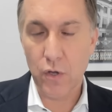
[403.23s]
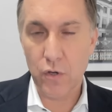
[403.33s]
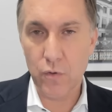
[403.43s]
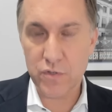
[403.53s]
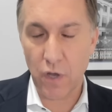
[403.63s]

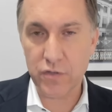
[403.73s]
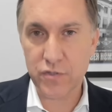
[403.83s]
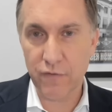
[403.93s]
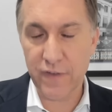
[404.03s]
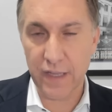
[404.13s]
who was
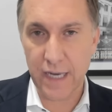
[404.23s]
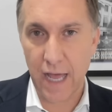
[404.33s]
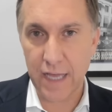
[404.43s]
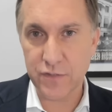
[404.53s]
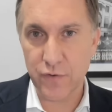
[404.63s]
also
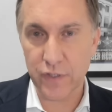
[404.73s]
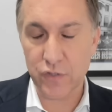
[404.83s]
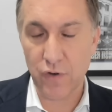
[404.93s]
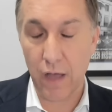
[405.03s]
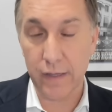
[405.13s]
villainized during the
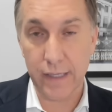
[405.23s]
trial,